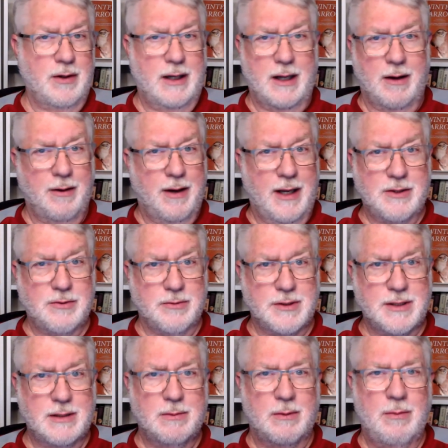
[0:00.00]
to get our national
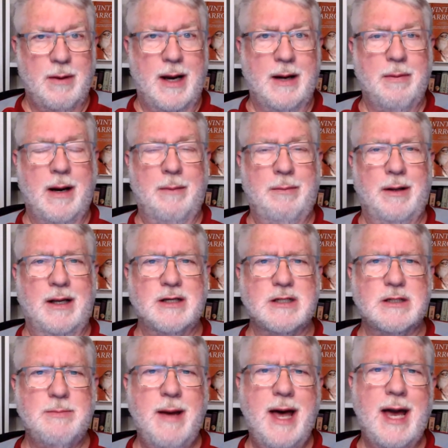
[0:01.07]
symbol back,
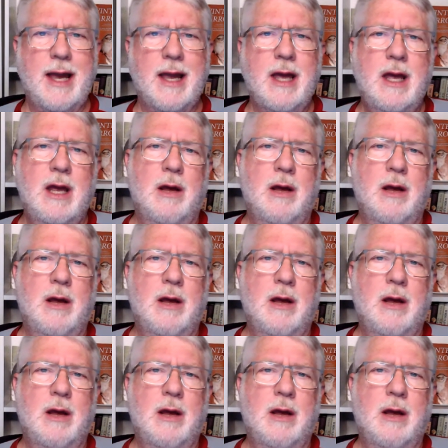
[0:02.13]
populations back.